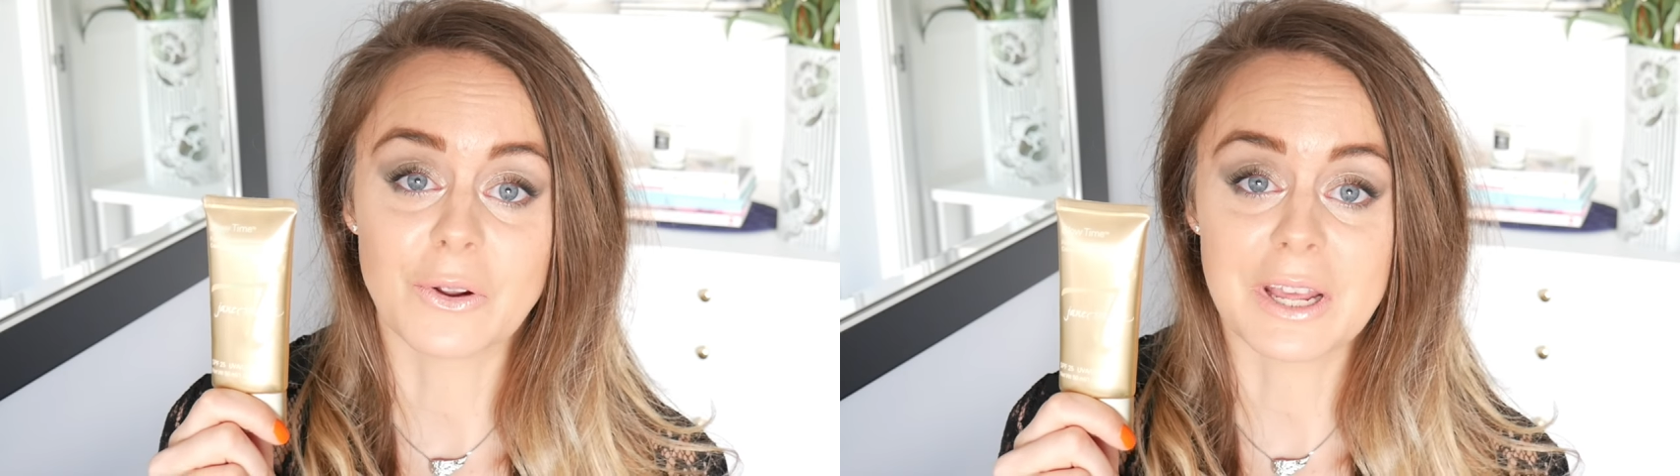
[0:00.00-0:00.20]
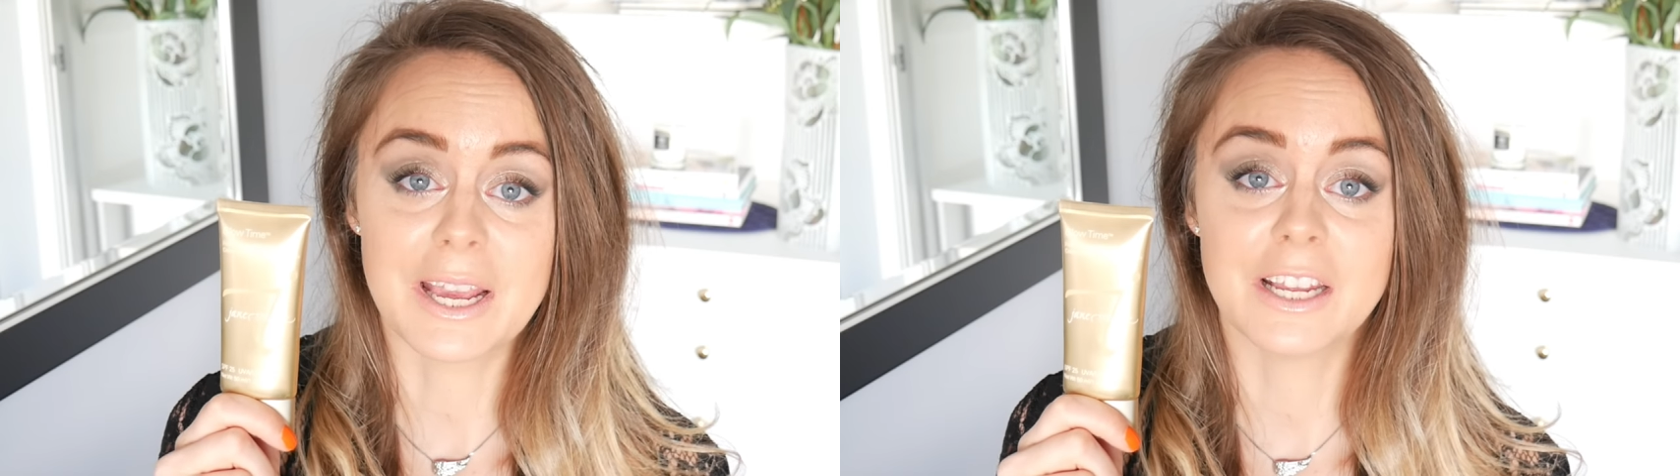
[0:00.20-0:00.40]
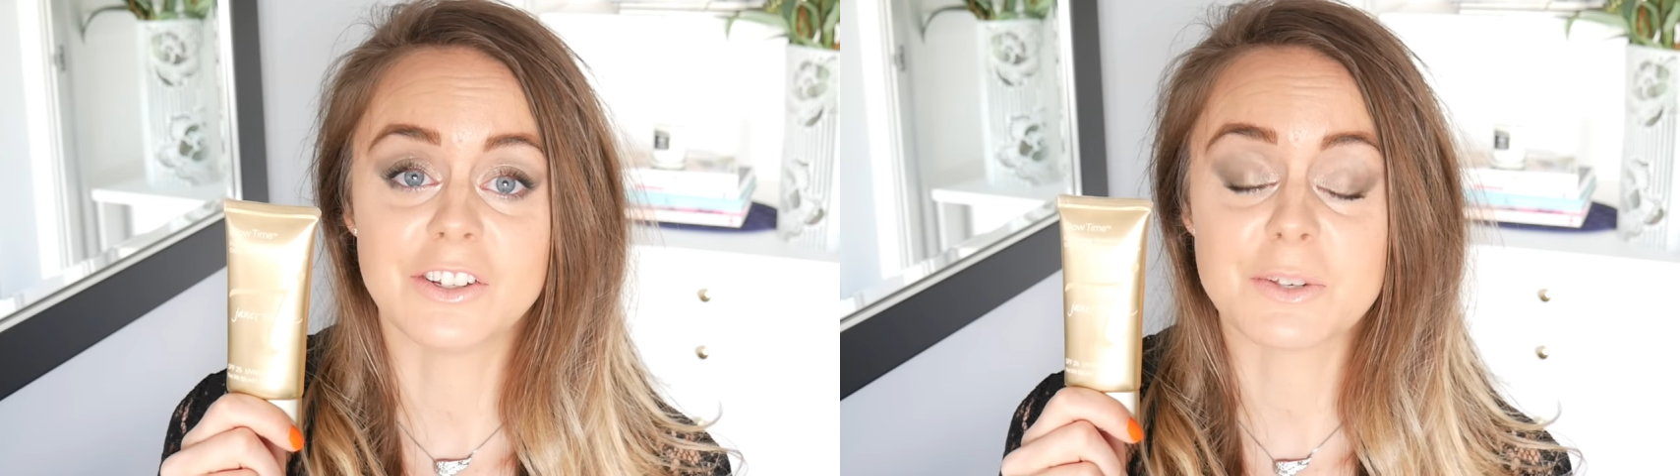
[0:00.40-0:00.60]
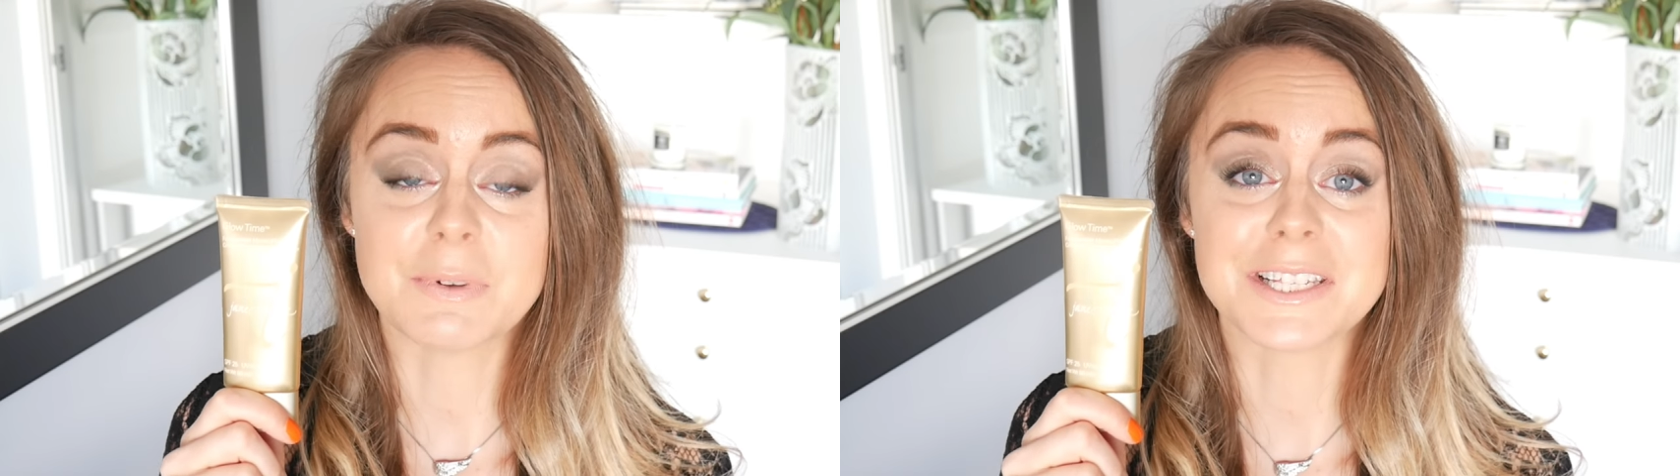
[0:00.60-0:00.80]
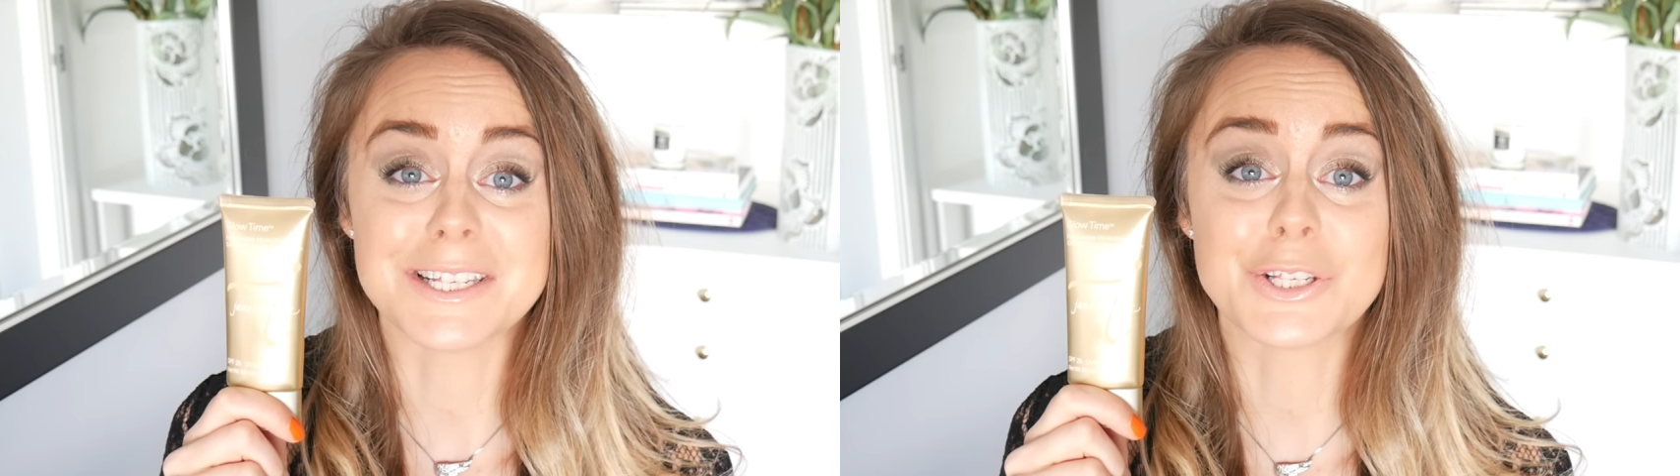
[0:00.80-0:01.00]
on here
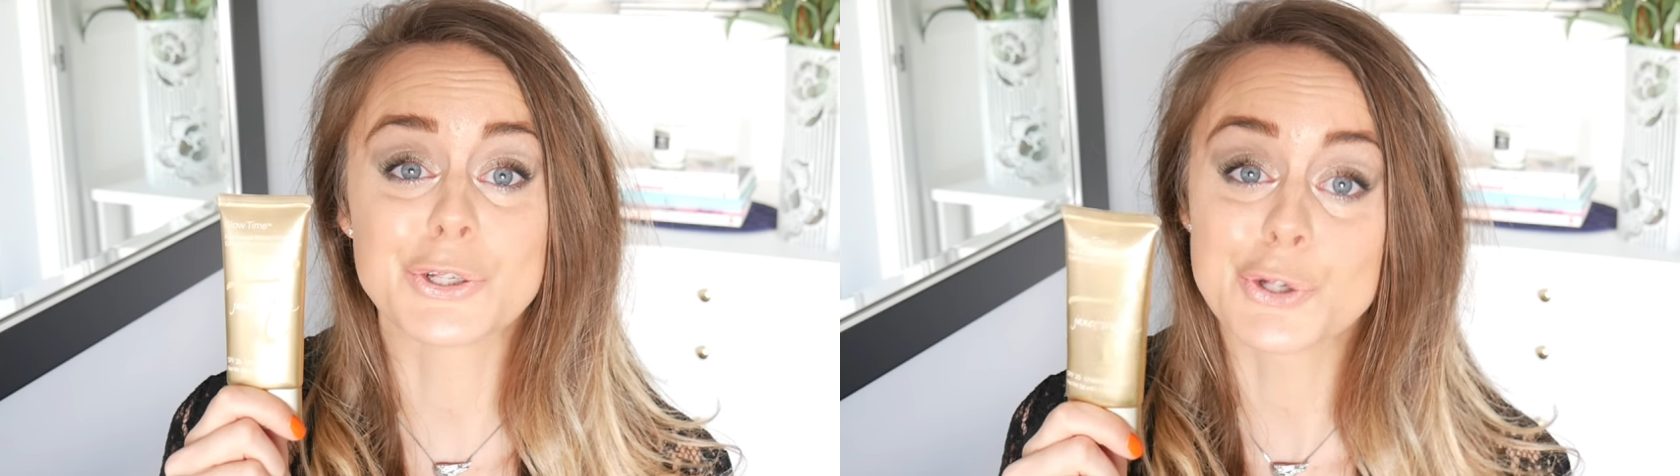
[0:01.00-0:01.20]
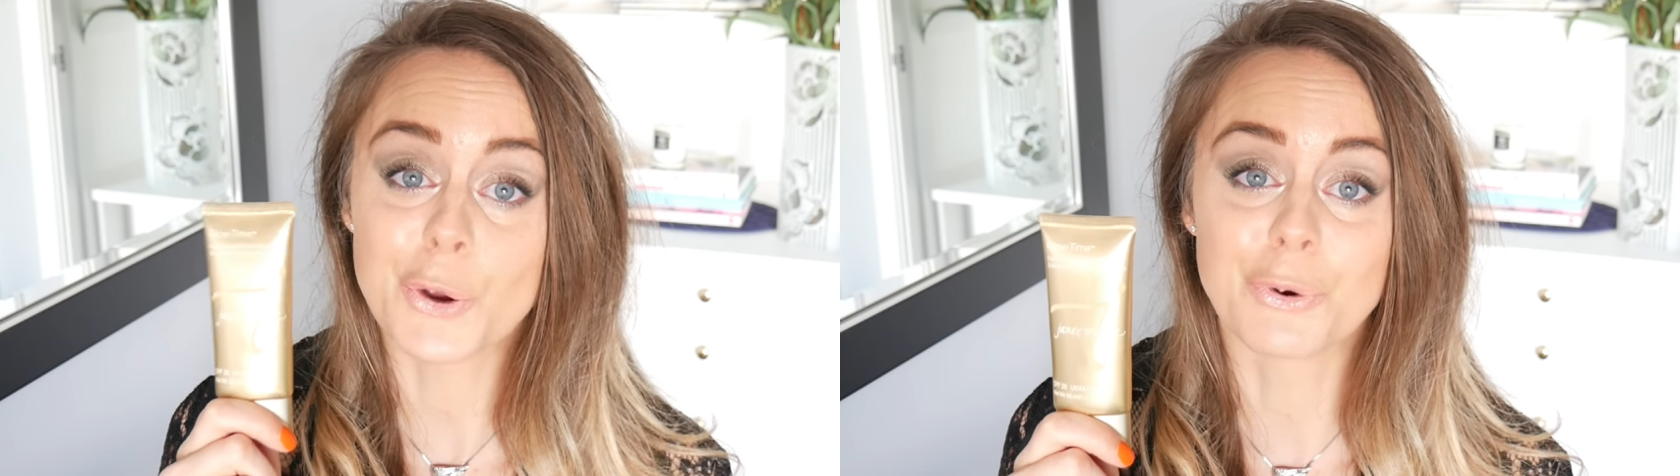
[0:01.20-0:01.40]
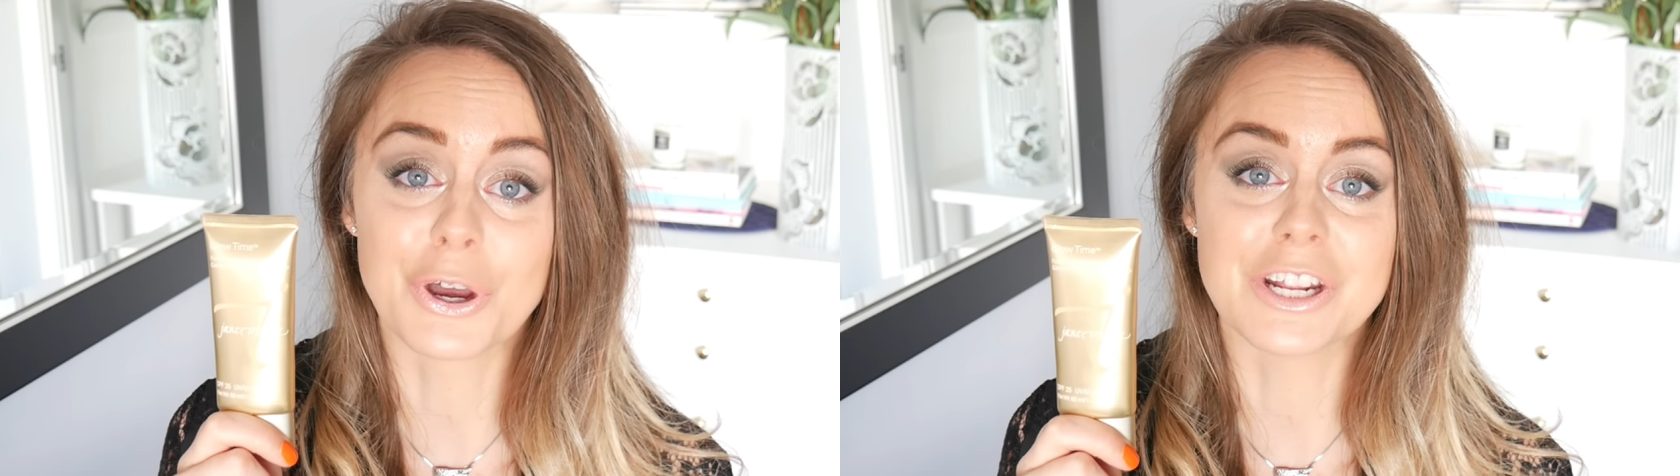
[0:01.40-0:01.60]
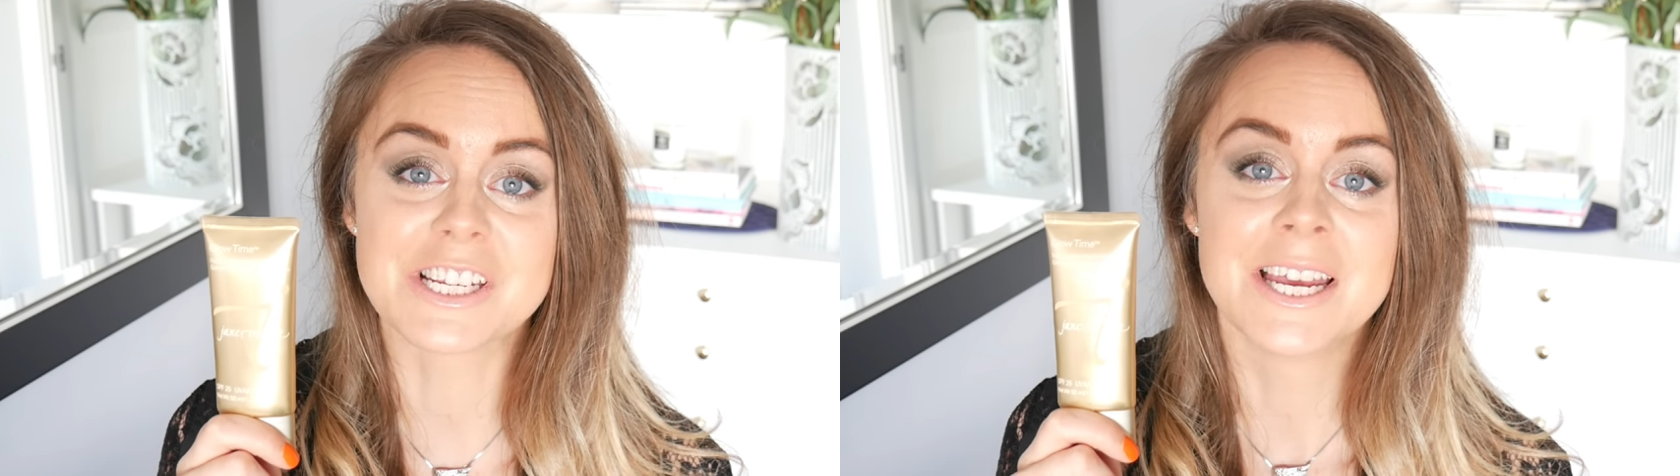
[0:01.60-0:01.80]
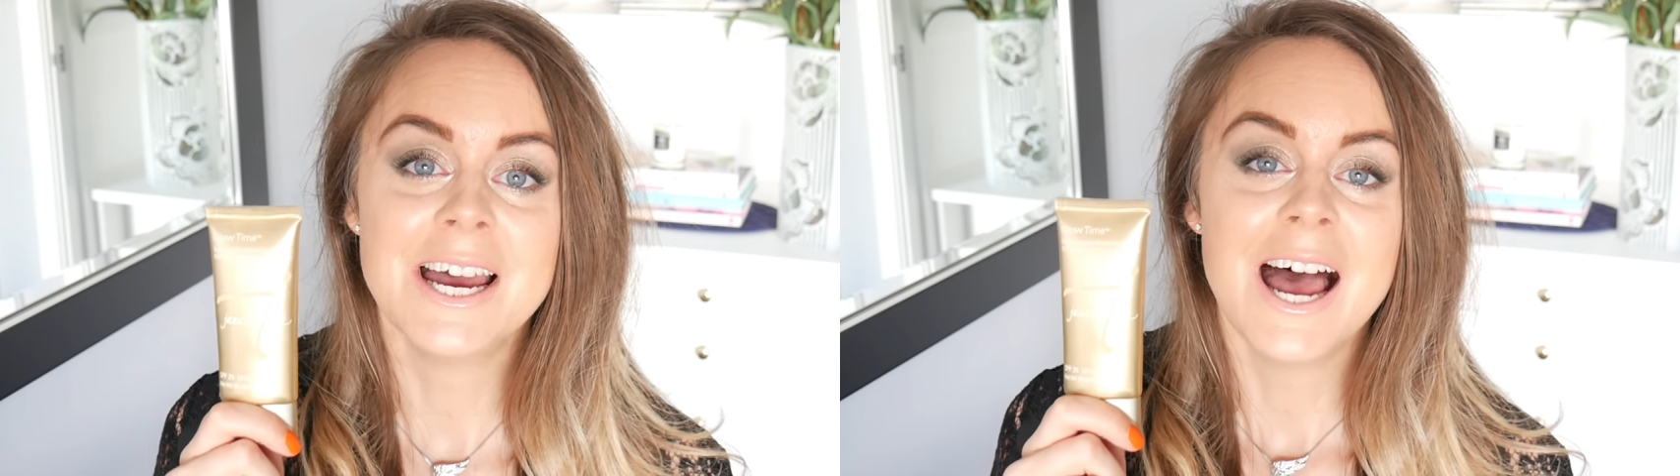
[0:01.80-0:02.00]
just because it's so good.